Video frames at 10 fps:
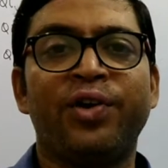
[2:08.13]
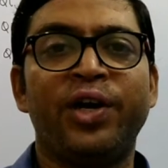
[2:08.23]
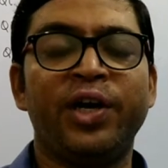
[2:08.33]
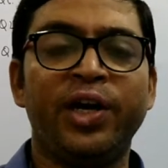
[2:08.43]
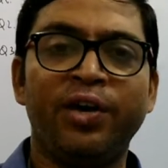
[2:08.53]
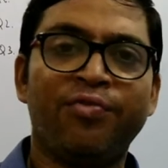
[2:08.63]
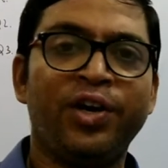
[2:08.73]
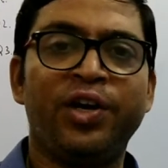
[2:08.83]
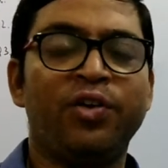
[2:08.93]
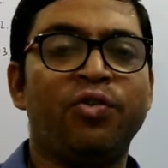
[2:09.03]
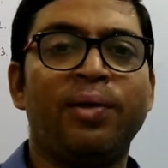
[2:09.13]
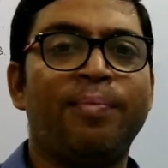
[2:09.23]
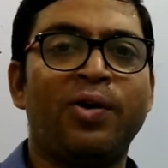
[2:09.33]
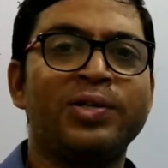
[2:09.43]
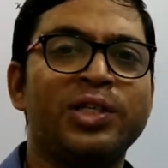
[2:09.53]
infinity, infinity to
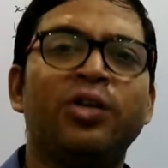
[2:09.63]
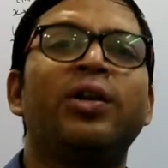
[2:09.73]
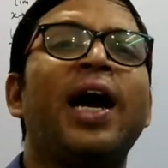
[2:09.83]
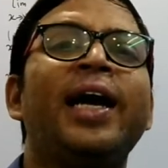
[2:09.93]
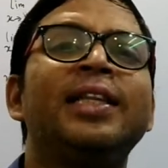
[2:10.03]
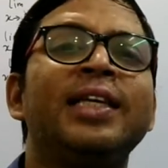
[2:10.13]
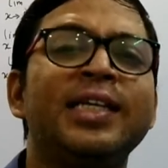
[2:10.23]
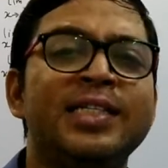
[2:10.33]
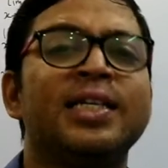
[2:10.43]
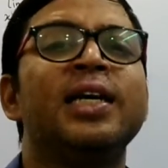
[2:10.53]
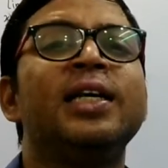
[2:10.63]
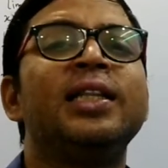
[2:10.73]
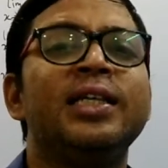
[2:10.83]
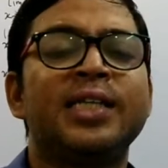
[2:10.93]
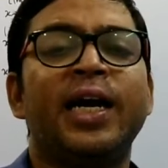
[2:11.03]
the power 0, like these
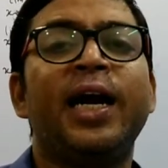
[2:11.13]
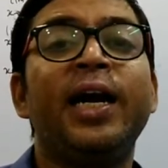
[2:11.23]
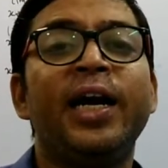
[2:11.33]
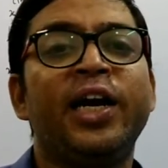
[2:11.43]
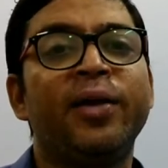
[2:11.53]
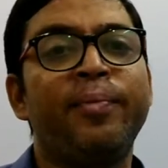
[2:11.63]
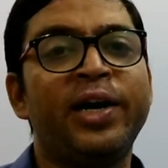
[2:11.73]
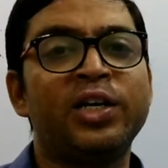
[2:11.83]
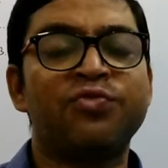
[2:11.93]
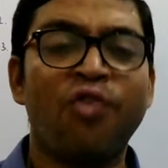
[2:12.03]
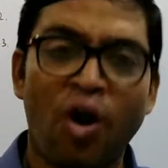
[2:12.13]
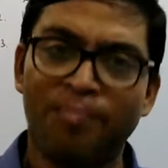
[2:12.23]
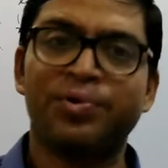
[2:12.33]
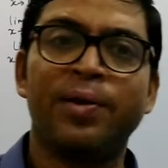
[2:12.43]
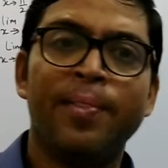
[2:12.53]
are indeterminate
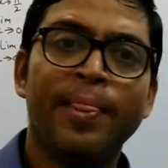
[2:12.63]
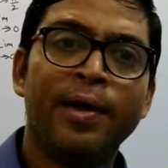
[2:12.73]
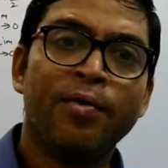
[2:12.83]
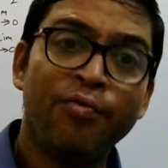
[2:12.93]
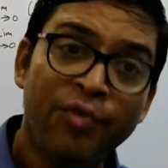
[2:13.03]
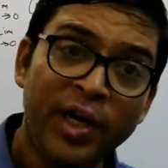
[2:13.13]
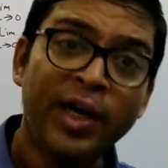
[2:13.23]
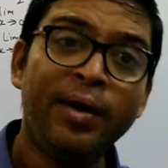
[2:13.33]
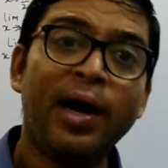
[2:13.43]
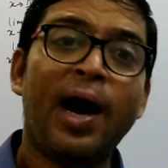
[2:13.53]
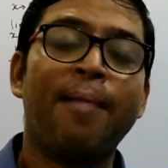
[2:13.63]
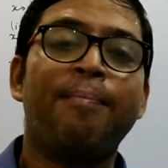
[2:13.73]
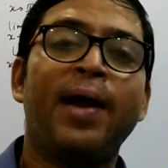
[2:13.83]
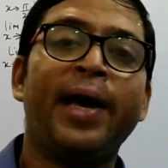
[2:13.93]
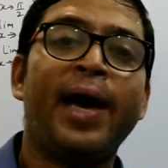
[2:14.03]
forms. We
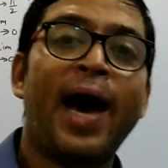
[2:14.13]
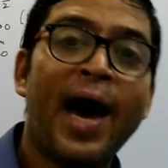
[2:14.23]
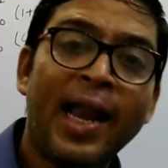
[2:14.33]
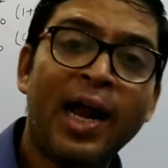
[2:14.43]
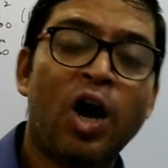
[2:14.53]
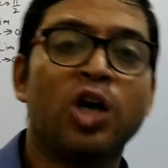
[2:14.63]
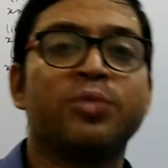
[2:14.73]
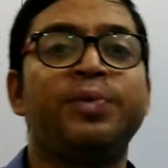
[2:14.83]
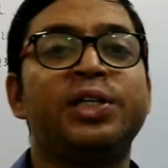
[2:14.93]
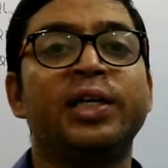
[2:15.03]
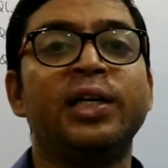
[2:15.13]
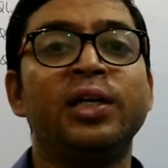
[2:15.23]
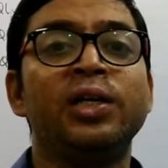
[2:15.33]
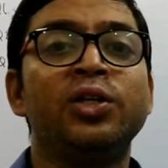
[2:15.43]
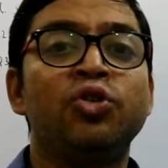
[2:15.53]
apply
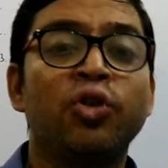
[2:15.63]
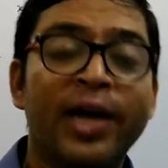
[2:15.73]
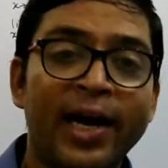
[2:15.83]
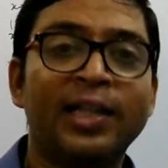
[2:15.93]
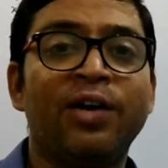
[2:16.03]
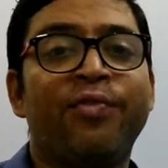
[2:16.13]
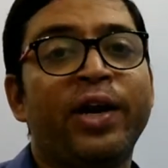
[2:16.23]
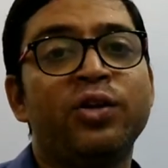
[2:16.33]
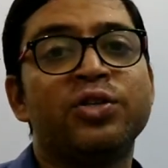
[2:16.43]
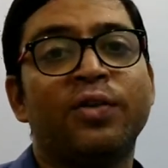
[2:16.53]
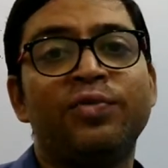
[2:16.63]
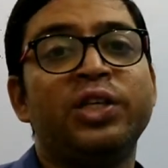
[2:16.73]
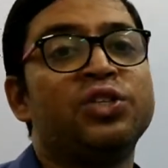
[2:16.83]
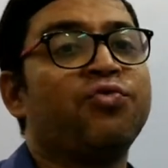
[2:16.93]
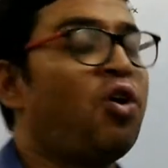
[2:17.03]
L'Hospital to get the values
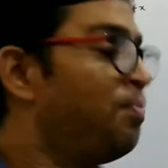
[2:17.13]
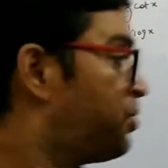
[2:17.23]
of these